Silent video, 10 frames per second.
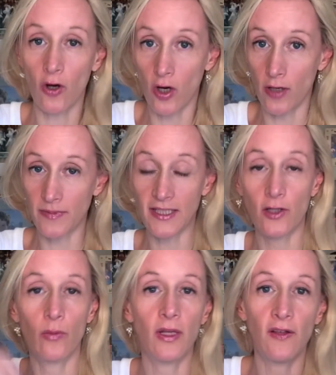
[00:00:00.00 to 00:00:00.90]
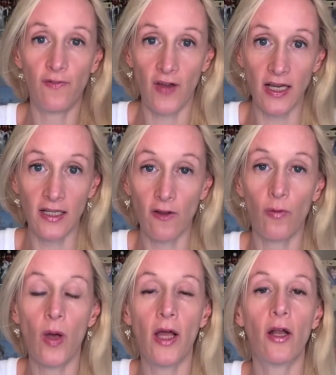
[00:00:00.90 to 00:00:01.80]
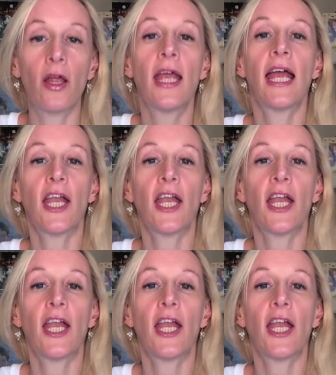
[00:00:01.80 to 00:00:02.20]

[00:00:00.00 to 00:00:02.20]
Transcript: arms that they're really fighting the swaddle,